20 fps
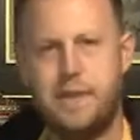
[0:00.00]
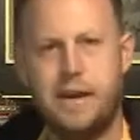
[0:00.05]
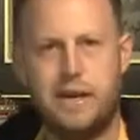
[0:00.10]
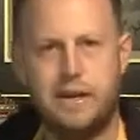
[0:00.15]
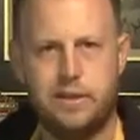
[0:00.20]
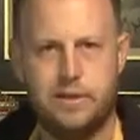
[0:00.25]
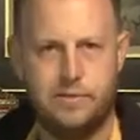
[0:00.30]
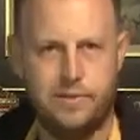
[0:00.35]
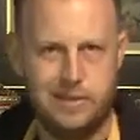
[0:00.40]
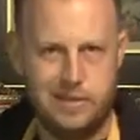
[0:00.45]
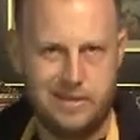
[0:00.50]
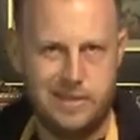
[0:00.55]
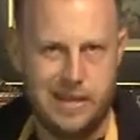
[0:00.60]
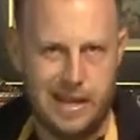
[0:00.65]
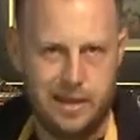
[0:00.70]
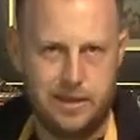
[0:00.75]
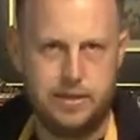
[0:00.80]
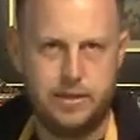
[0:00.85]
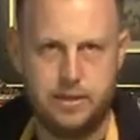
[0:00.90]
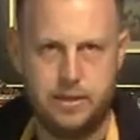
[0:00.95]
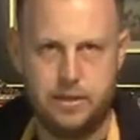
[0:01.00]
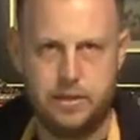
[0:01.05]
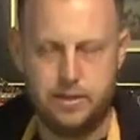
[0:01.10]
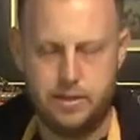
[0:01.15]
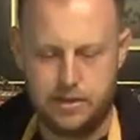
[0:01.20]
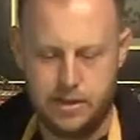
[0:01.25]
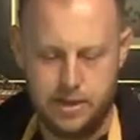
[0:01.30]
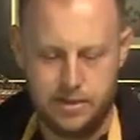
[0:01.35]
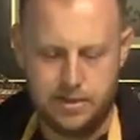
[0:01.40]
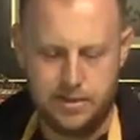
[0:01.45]
that is fantastic.
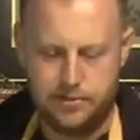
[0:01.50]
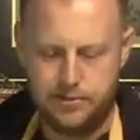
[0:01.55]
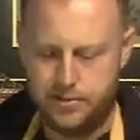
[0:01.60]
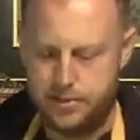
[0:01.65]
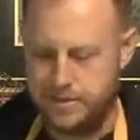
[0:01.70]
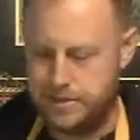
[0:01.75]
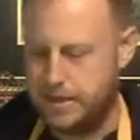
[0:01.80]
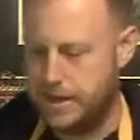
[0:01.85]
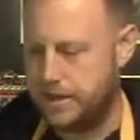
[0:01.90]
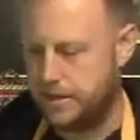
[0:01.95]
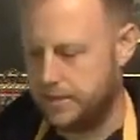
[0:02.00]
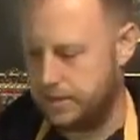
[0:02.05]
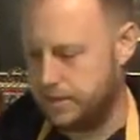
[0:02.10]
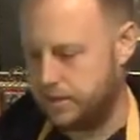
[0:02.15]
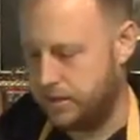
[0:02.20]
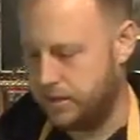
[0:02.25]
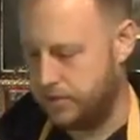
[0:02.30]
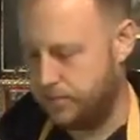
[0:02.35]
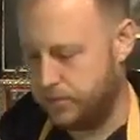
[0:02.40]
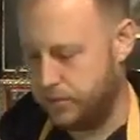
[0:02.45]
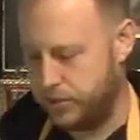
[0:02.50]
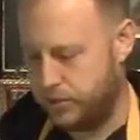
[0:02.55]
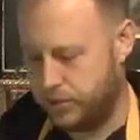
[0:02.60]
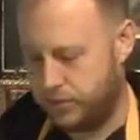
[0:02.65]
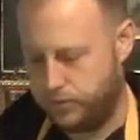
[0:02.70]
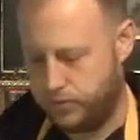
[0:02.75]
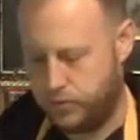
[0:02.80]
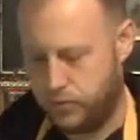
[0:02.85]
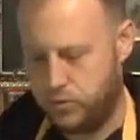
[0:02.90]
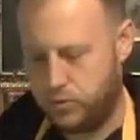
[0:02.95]
That is a fantastic temperature
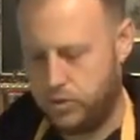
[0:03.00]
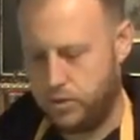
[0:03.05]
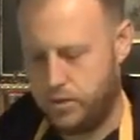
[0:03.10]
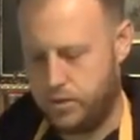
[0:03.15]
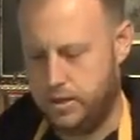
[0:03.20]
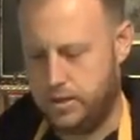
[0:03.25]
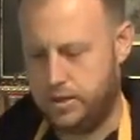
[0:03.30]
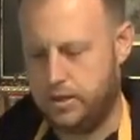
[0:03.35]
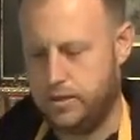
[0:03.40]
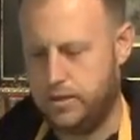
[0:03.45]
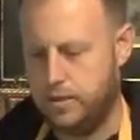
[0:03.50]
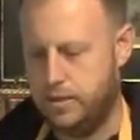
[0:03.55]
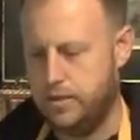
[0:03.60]
for